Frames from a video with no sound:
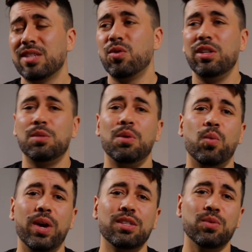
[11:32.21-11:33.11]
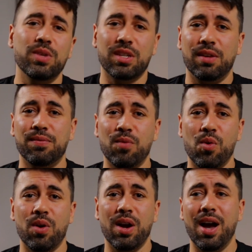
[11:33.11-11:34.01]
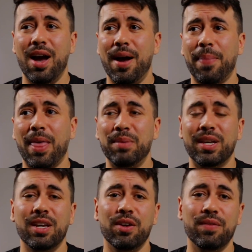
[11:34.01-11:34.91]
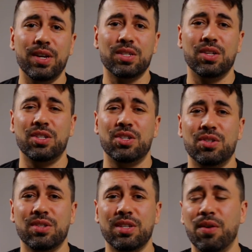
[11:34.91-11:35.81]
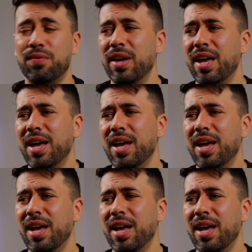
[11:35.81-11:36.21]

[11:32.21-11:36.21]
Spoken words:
that's going to be way too risky for a beginner investor such as yourself.